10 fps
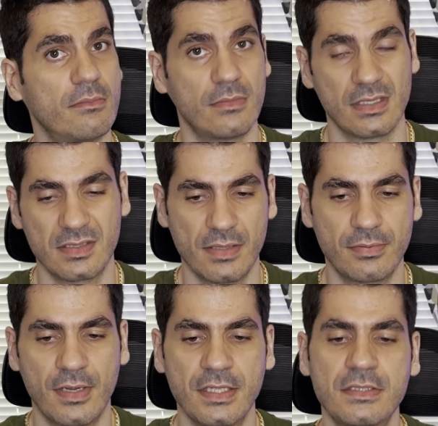
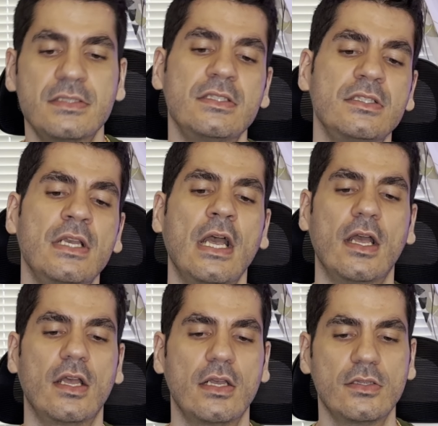separating
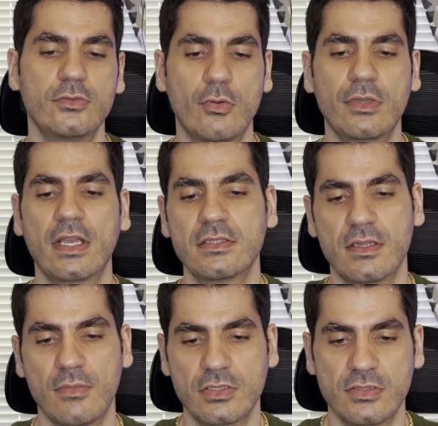tokens, the
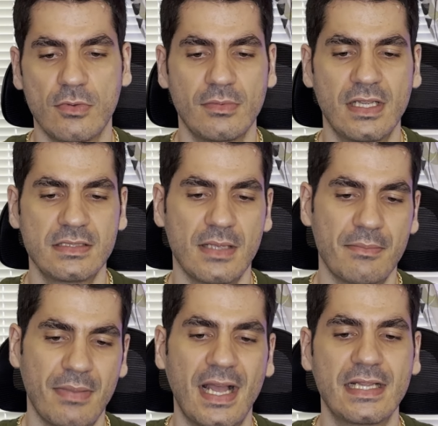maximum length and
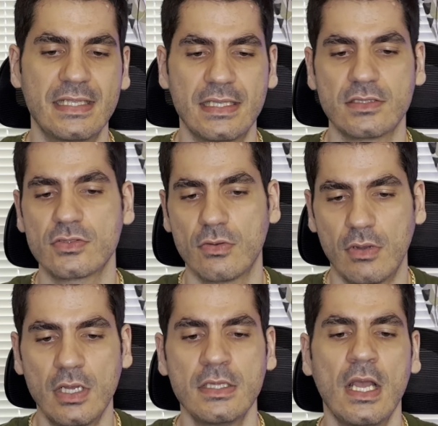padding and so
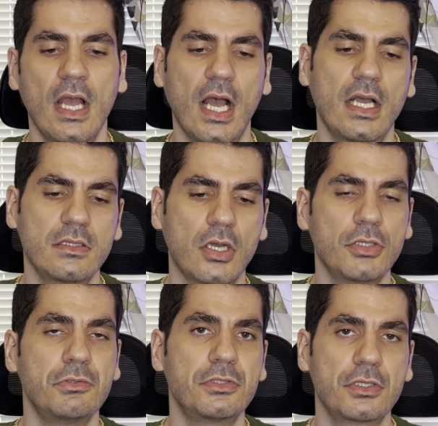on. And I
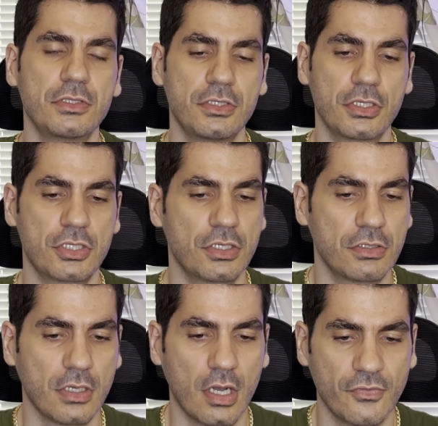returned the dictionary
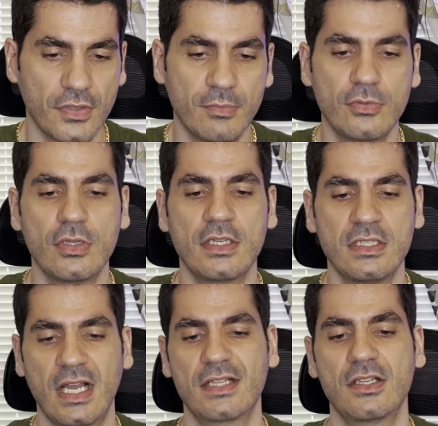of input ID,
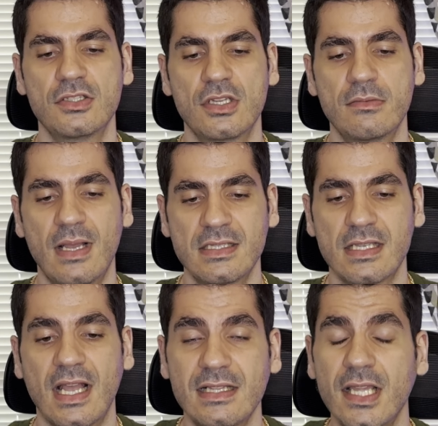attention, mask
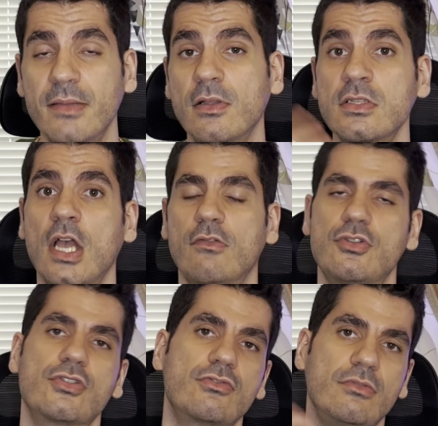and labels, which
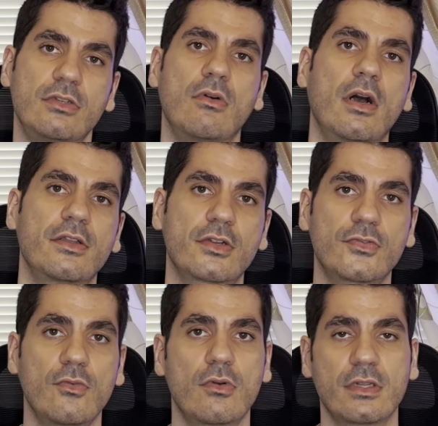is required
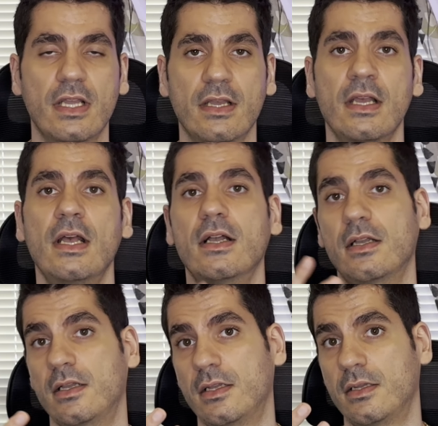for the
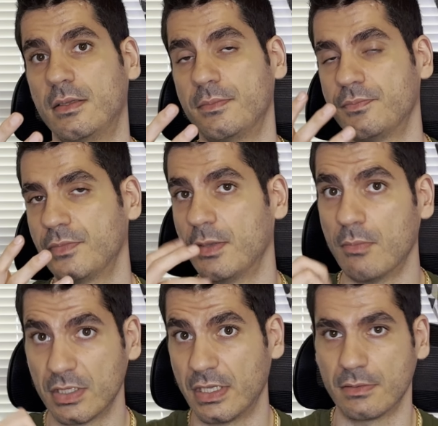
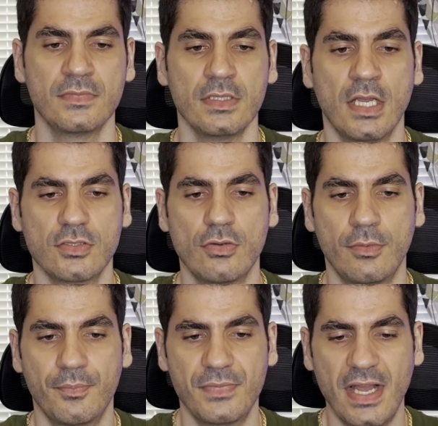model. So
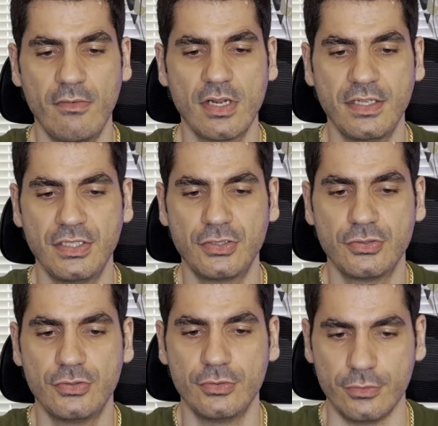now what I need to
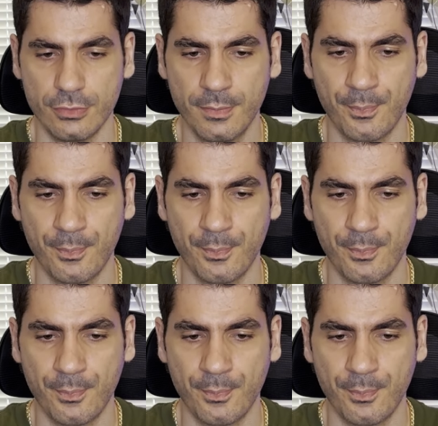do